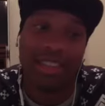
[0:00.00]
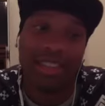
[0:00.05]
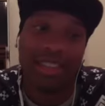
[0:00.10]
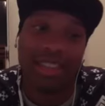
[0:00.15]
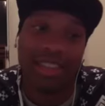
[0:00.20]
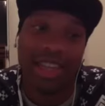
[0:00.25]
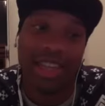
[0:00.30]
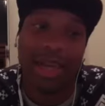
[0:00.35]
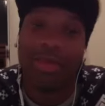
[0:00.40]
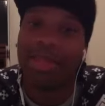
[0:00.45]

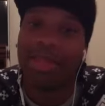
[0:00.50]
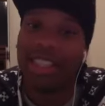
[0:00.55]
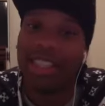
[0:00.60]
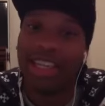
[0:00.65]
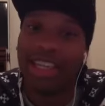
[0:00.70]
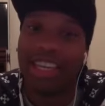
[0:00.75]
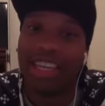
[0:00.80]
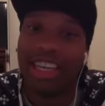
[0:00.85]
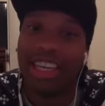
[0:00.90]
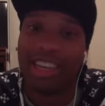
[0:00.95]
How many does
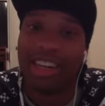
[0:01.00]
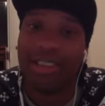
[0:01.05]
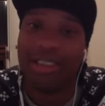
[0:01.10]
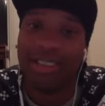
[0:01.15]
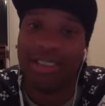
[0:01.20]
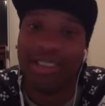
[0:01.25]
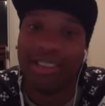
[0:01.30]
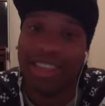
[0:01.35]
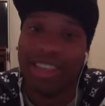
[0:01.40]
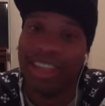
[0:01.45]
Nelly have?
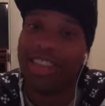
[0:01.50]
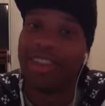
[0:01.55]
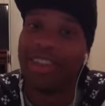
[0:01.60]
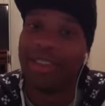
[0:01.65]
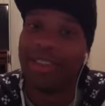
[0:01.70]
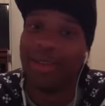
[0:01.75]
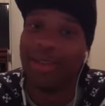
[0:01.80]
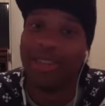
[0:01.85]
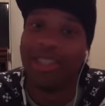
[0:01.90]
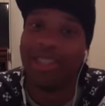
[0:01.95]
I know
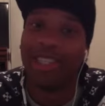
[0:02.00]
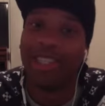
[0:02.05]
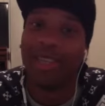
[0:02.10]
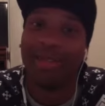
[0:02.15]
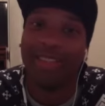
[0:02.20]
you gonna tell me.